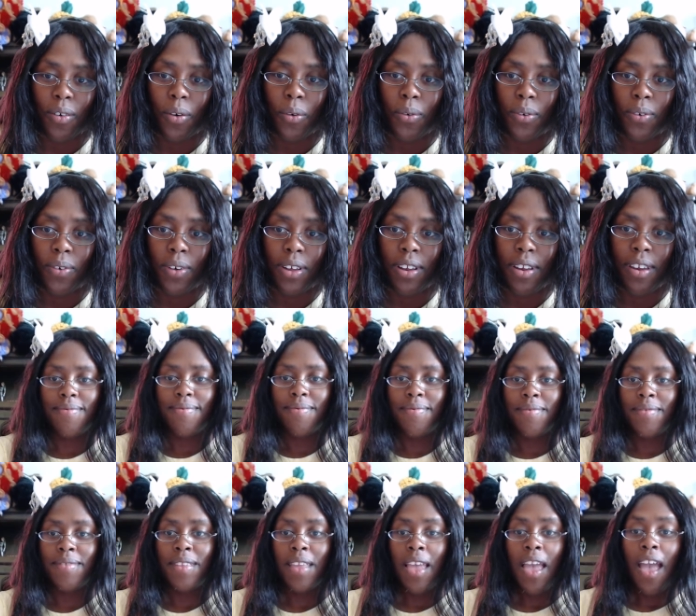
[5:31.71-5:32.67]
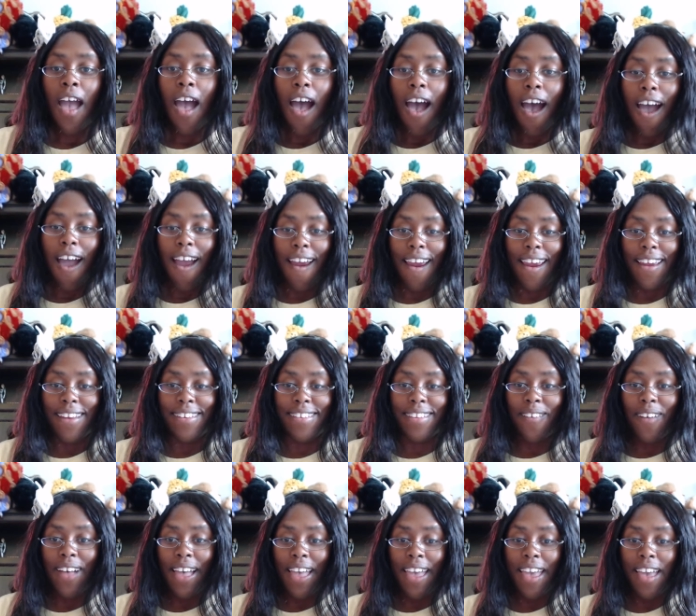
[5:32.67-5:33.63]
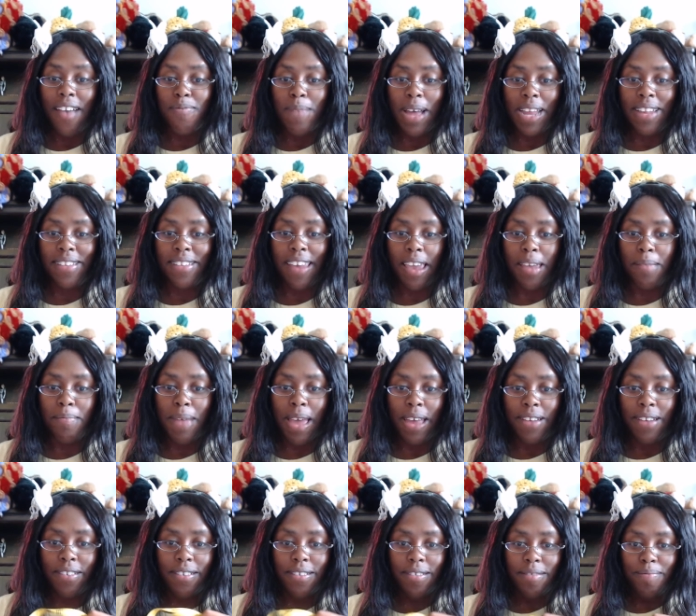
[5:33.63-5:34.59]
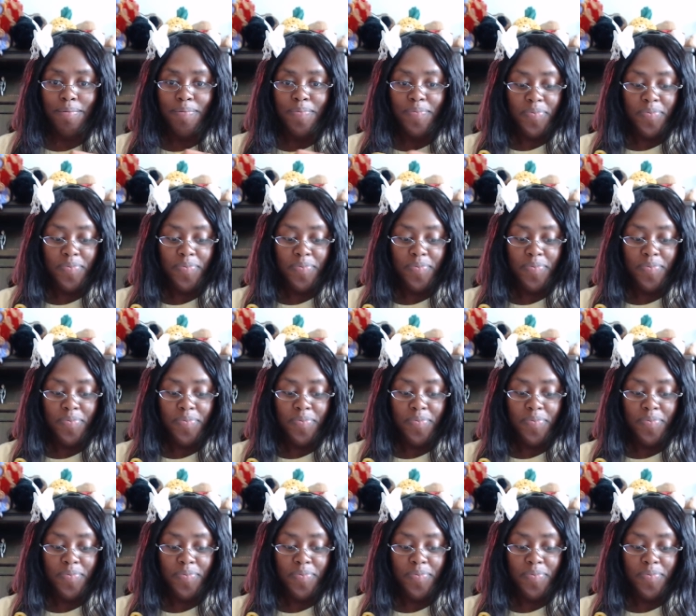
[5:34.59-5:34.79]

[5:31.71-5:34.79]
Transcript: Hold on. All right, so I have my tape measure,